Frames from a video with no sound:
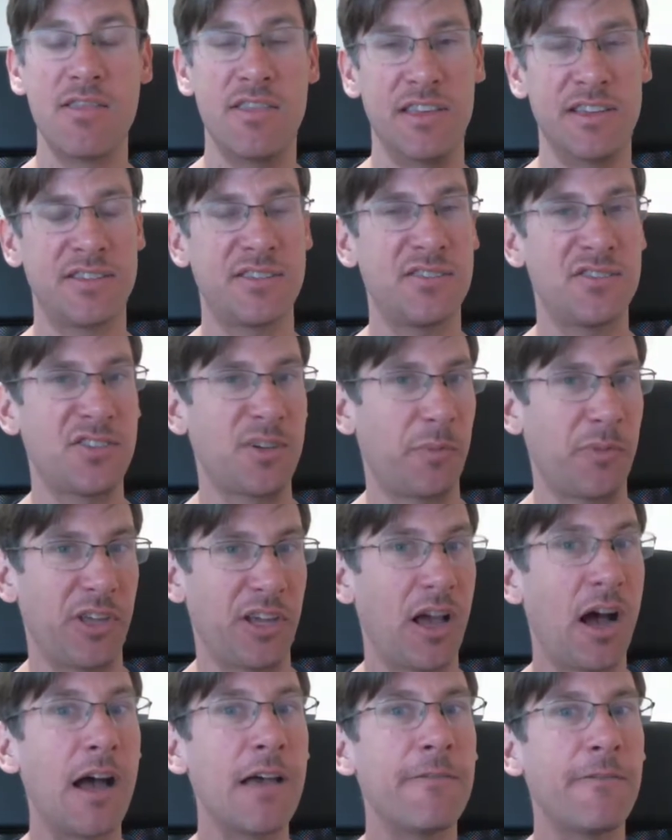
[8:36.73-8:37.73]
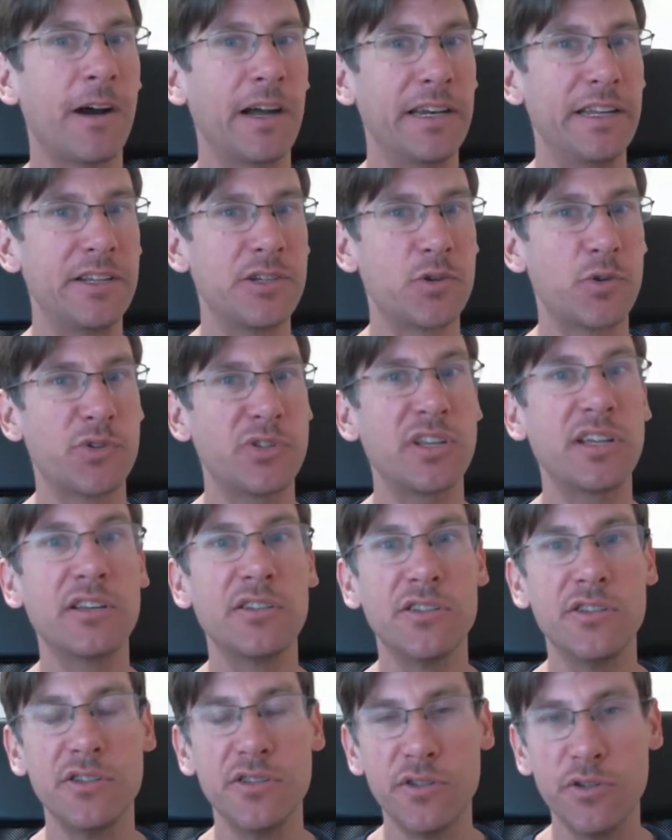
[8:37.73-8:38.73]
this is something I find
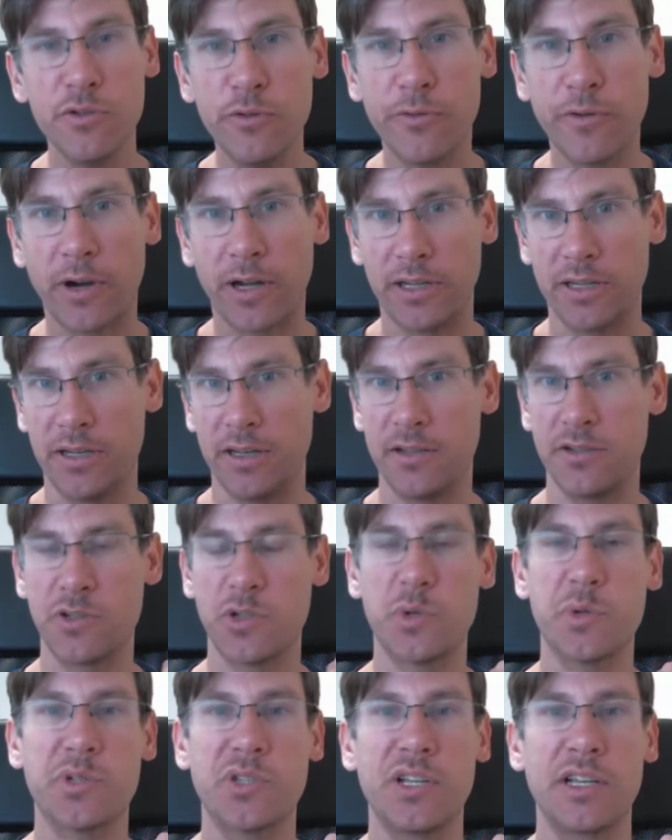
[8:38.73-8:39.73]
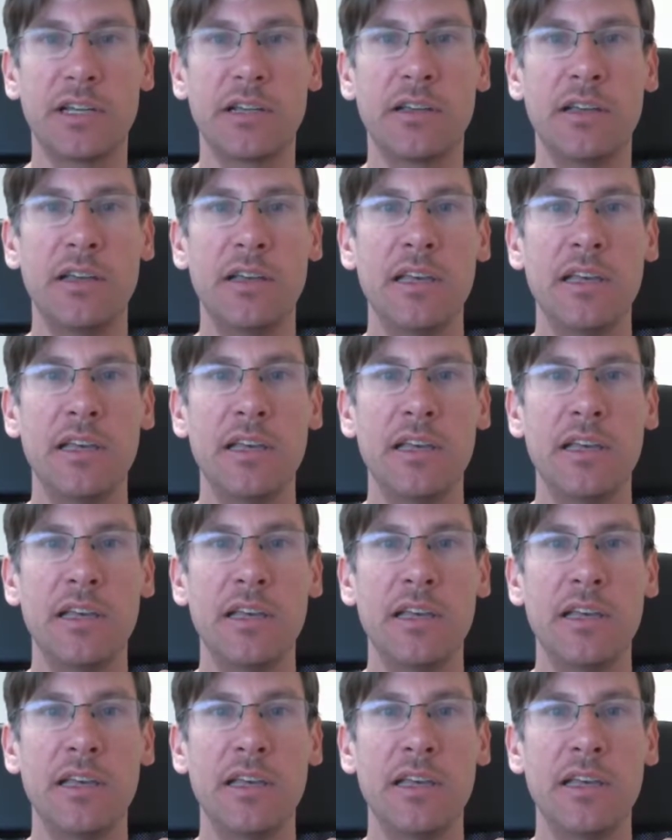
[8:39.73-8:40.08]
interesting. Do you find it interesting?